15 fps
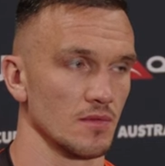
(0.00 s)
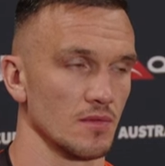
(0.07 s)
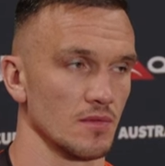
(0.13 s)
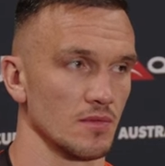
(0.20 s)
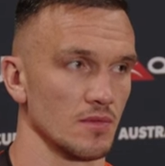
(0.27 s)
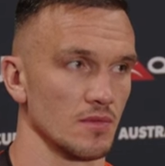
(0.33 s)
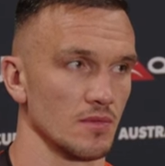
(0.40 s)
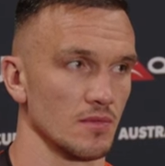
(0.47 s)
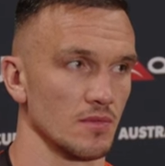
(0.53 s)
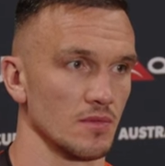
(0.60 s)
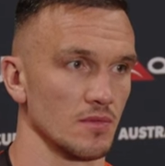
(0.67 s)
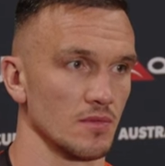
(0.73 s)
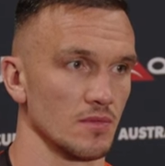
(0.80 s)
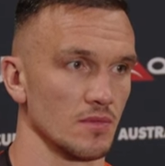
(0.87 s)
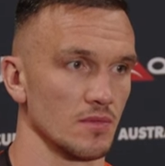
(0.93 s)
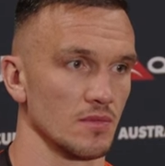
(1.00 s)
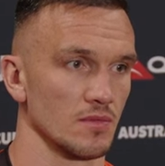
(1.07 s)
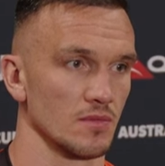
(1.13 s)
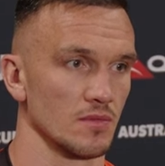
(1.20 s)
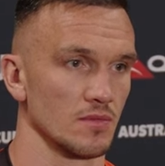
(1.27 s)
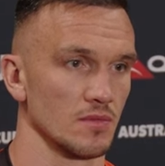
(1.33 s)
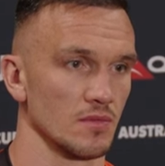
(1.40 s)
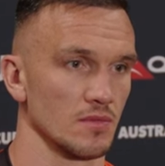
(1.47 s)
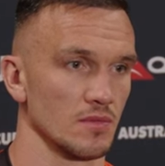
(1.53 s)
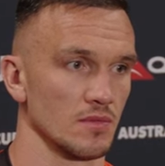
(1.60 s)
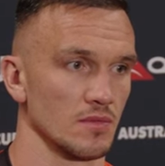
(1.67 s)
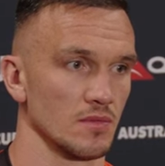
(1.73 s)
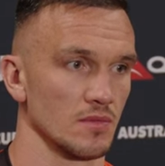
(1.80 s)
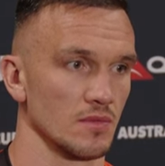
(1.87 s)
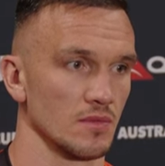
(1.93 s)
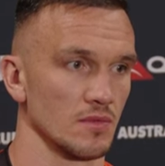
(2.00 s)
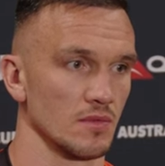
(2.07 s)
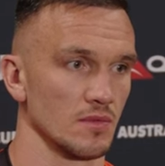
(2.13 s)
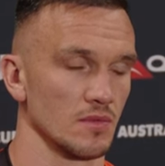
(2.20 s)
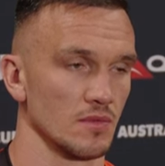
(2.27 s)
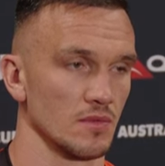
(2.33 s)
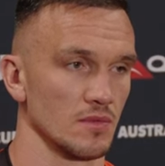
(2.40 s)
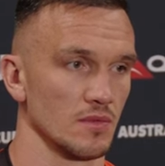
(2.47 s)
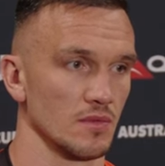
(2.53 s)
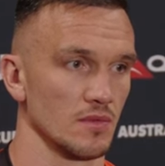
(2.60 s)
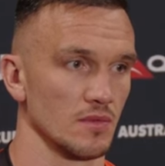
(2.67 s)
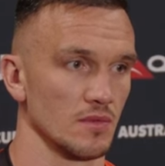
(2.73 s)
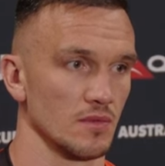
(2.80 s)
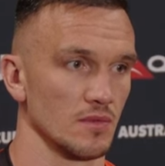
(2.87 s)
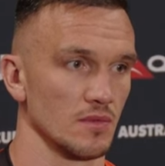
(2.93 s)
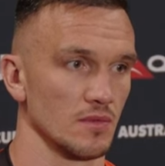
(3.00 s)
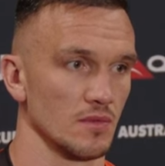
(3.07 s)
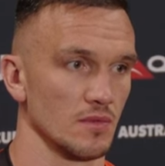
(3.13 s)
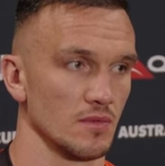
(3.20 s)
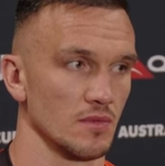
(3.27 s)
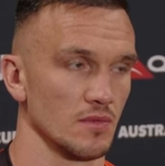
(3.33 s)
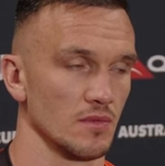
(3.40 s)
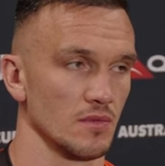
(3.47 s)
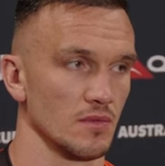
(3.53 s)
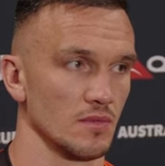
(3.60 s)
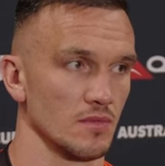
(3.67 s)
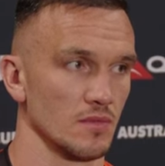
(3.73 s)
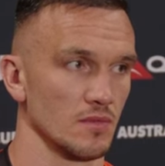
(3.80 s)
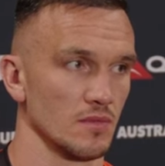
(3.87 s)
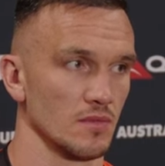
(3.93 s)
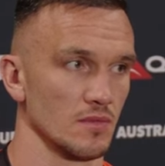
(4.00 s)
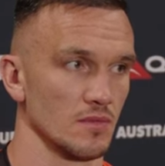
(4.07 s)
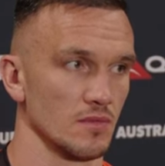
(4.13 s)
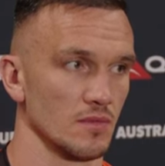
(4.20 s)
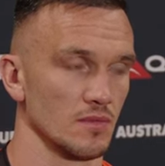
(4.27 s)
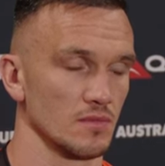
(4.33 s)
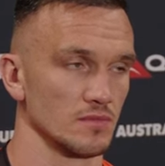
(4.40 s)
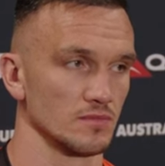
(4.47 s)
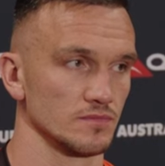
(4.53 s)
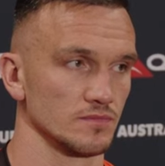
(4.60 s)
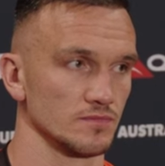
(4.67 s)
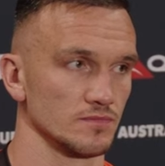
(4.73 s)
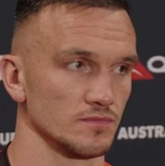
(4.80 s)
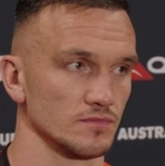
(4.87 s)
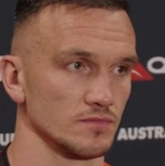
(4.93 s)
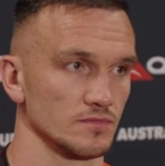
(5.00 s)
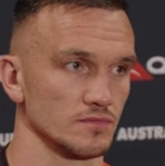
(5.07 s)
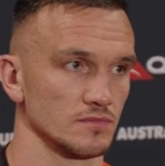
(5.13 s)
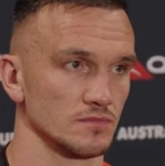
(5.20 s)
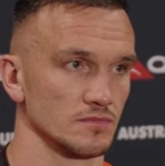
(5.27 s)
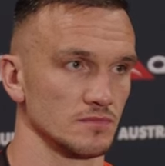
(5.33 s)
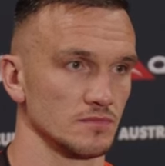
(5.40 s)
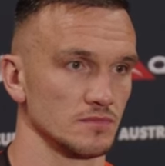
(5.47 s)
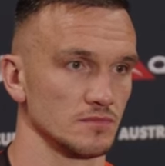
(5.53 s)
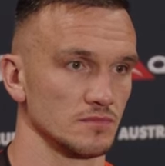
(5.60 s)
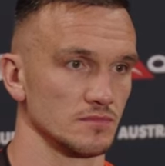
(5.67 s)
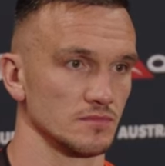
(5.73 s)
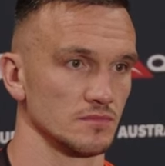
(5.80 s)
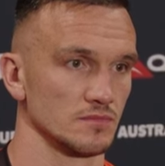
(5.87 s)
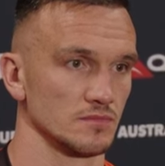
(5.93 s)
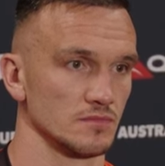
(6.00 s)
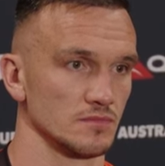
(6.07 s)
(not speaking)